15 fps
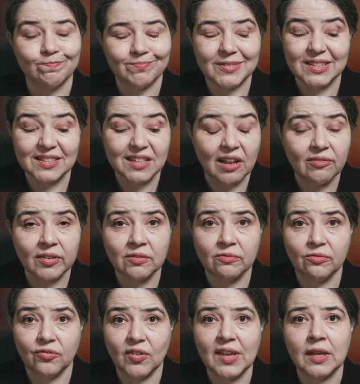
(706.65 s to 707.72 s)
7
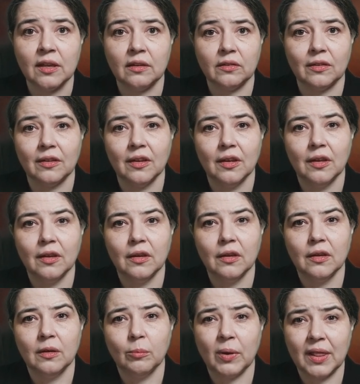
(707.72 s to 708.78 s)
feet
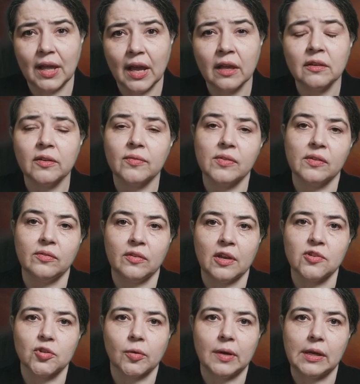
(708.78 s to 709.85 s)
by the end of this
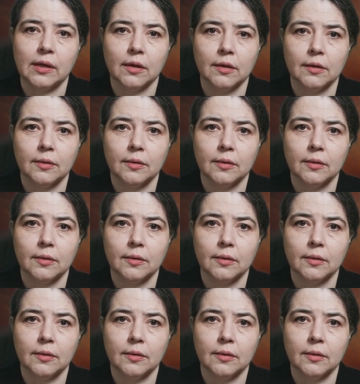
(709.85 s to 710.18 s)
century.